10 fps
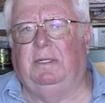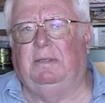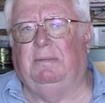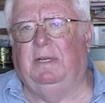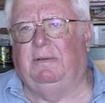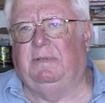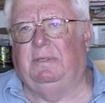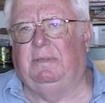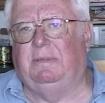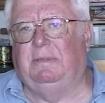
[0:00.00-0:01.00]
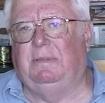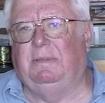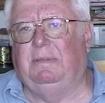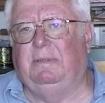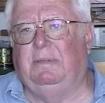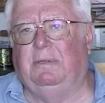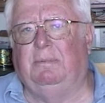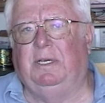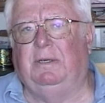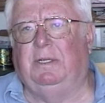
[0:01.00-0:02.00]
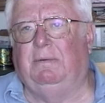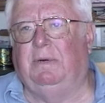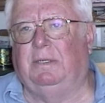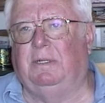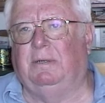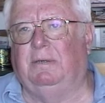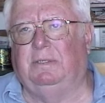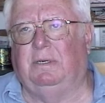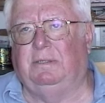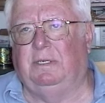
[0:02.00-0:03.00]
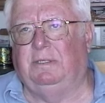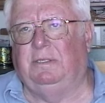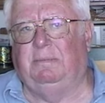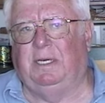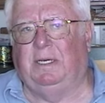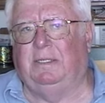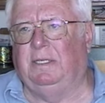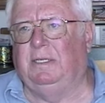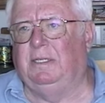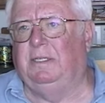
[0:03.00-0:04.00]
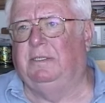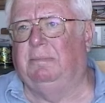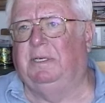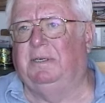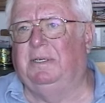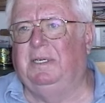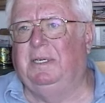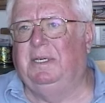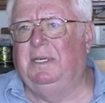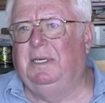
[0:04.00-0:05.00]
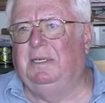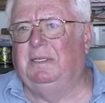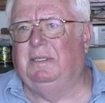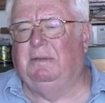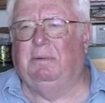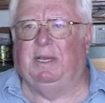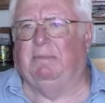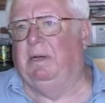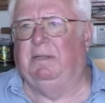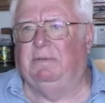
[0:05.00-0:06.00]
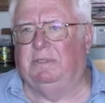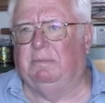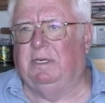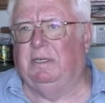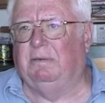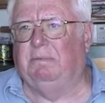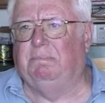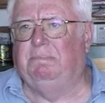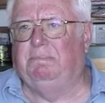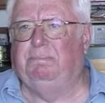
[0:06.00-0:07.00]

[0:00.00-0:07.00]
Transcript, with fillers: walk to the, after a meal, they'd walk to the Coast Guard station and back, and then they'd disappear. Mm-hmm. Back probably for some kind of